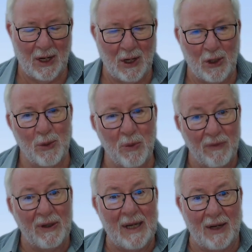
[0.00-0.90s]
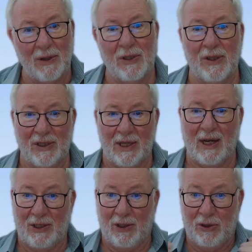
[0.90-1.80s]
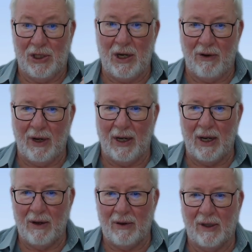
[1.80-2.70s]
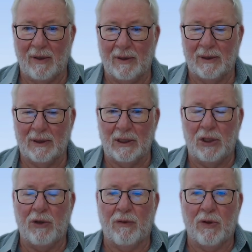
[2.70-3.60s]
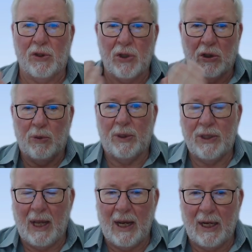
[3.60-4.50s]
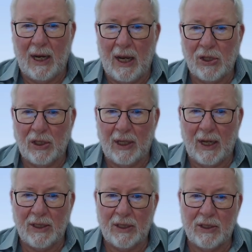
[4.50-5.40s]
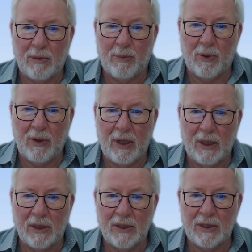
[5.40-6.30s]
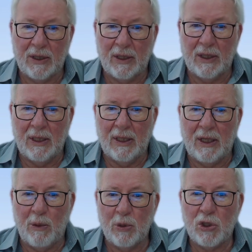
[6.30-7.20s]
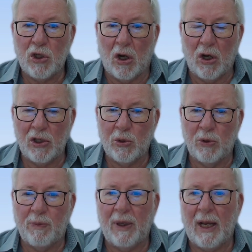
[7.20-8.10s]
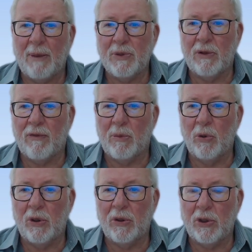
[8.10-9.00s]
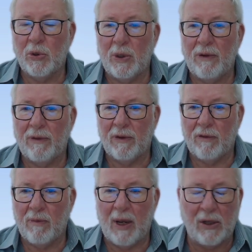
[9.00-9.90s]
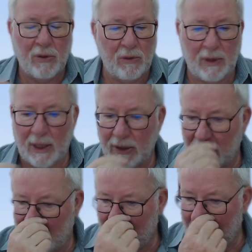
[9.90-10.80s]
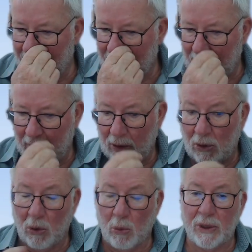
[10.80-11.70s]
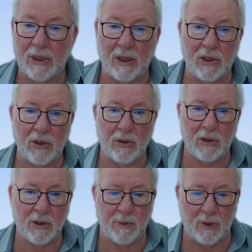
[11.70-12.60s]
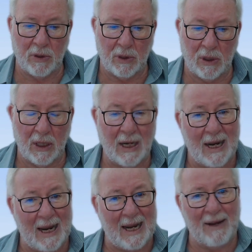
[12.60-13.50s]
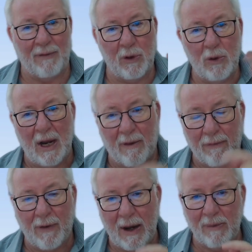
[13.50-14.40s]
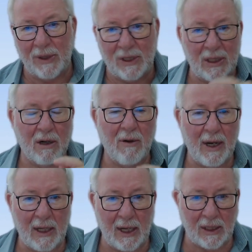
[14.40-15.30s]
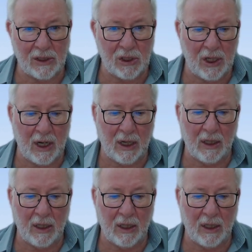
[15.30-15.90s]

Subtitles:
moving now into the status, you're chairing a hearing. You're told what the allegation against this employee is, that he was charged with being absent from work on the 25th of May 2000 and whatever. What's the issue in dispute? If you now frame this incorrectly as chair,